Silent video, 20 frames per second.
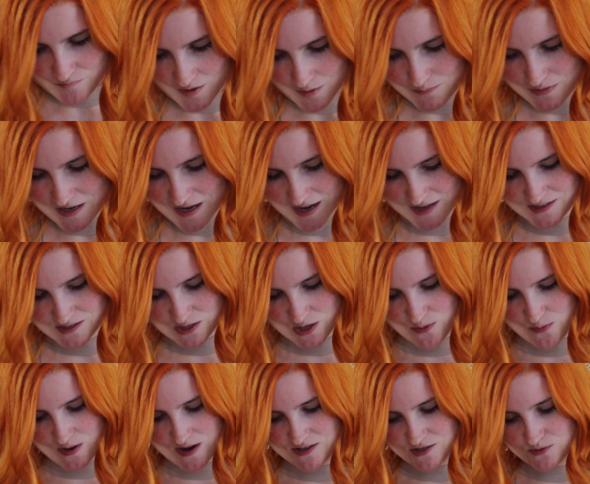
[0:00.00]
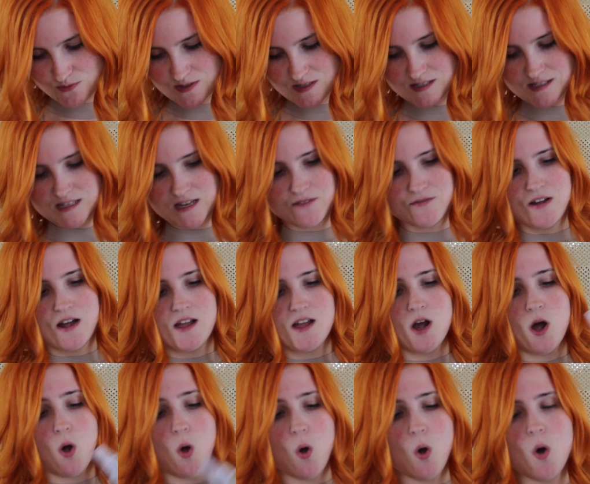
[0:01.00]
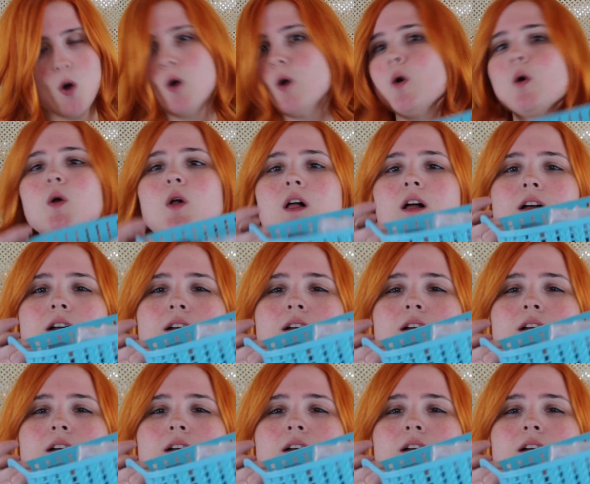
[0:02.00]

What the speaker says: But yeah, so as you can see, I've got a whole